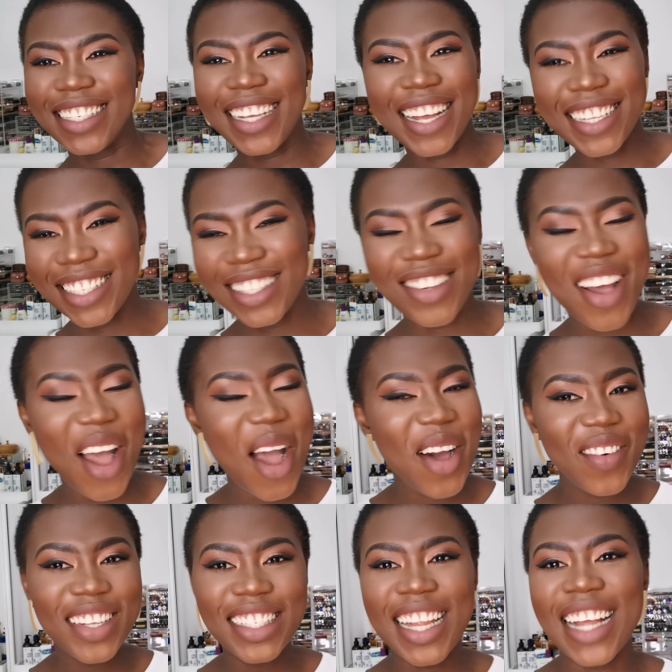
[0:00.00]
You guys know I
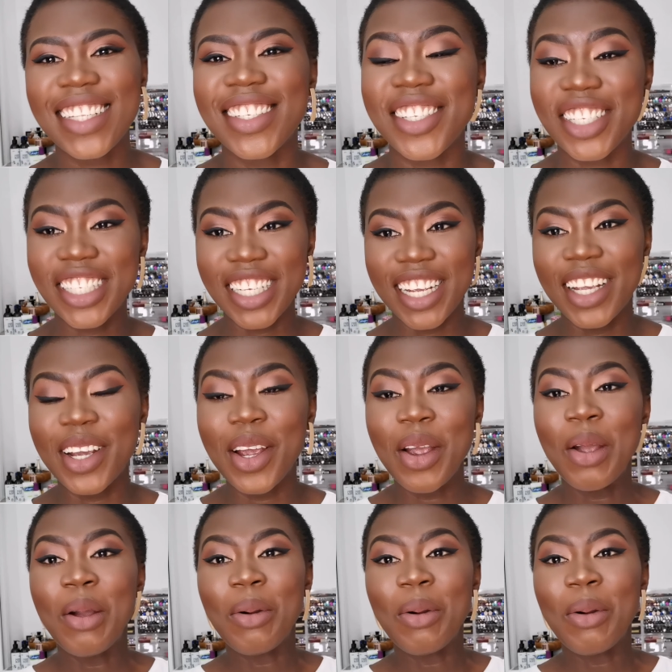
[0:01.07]
always like to share